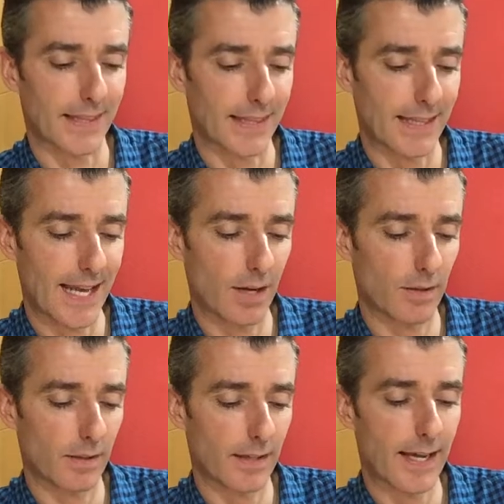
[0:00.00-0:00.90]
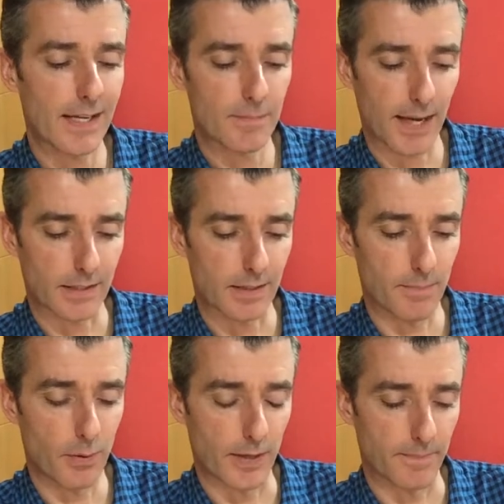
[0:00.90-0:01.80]
Now, getting back to the
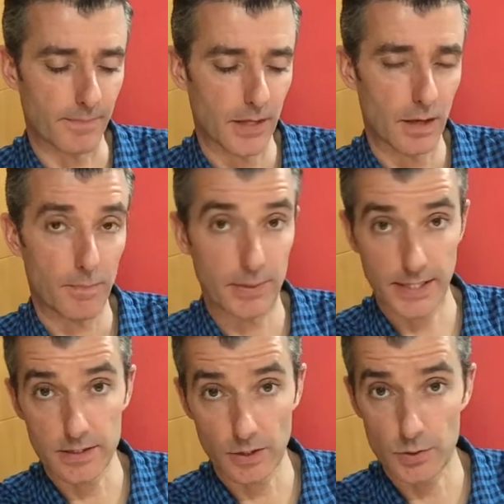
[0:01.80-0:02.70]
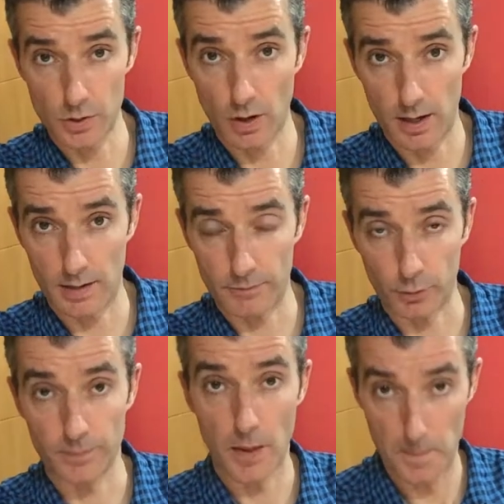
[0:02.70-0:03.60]
point, potatoes are not harmful,
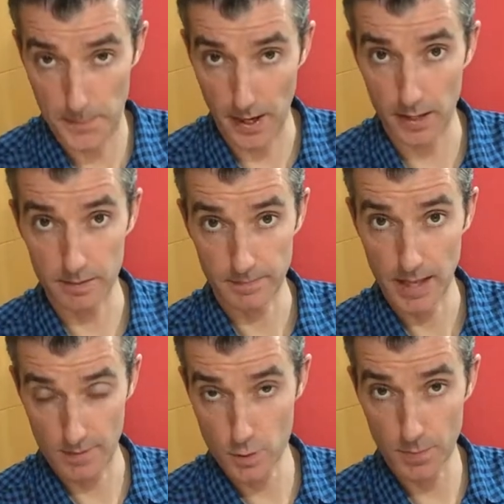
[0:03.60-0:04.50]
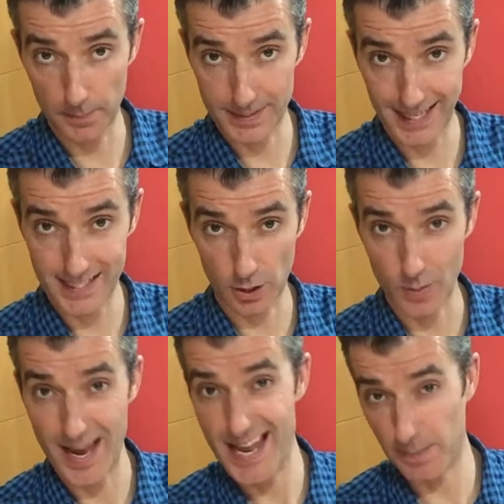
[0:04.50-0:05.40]
but if you put a potato
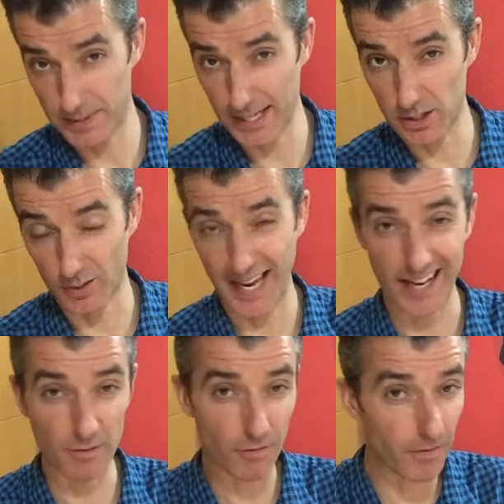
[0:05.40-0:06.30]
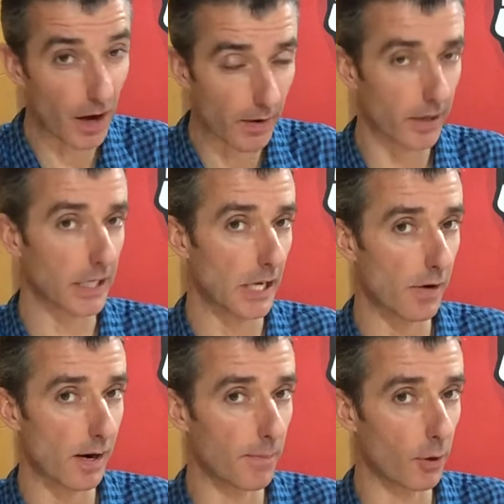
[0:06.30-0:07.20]
in a potato can and fire it at your ear
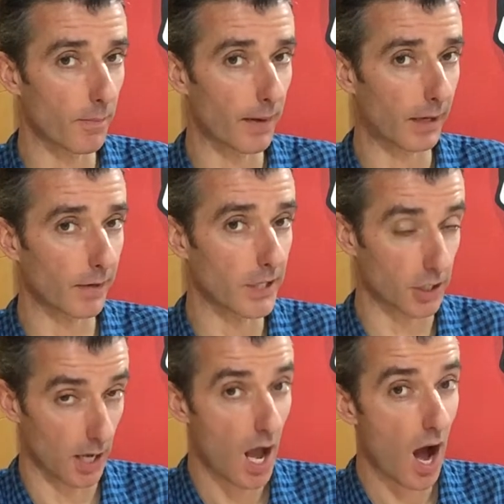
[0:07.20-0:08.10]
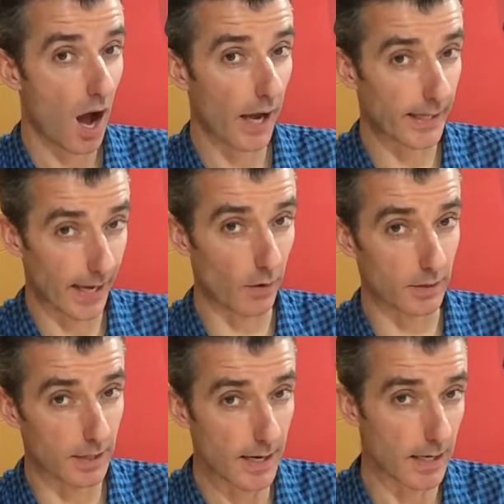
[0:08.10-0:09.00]
at point blank range, I
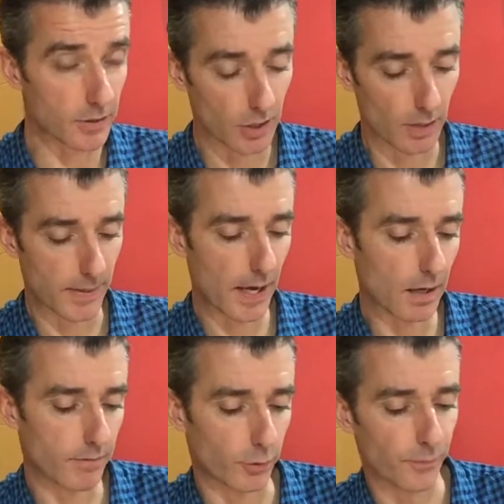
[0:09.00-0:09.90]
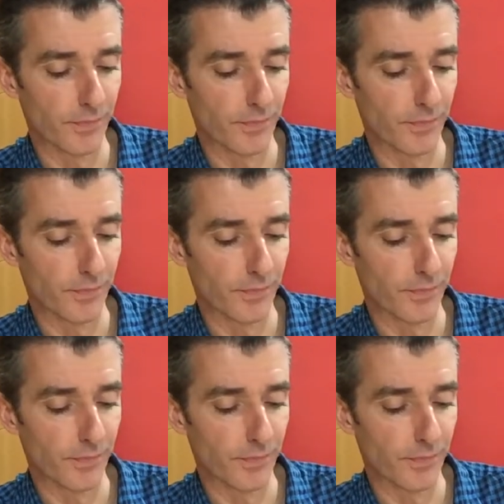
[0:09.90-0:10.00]
guarantee it's going to be harmful.